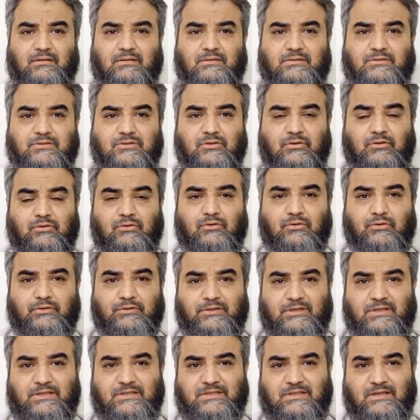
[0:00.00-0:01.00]
So
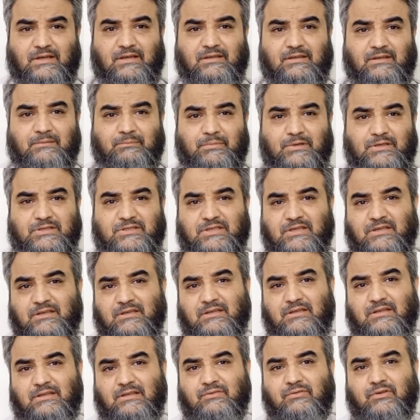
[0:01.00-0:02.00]
these are the basic,
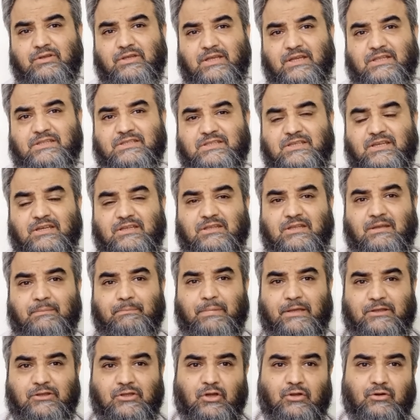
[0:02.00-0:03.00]
we can say, the
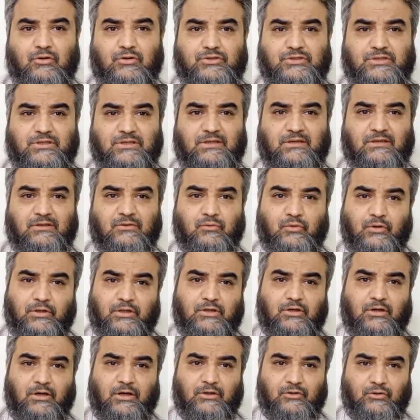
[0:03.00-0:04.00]
pathology
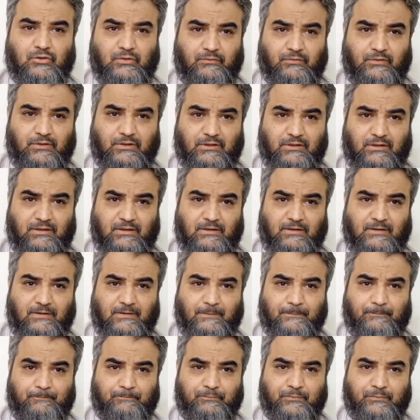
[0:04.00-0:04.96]
going on over there.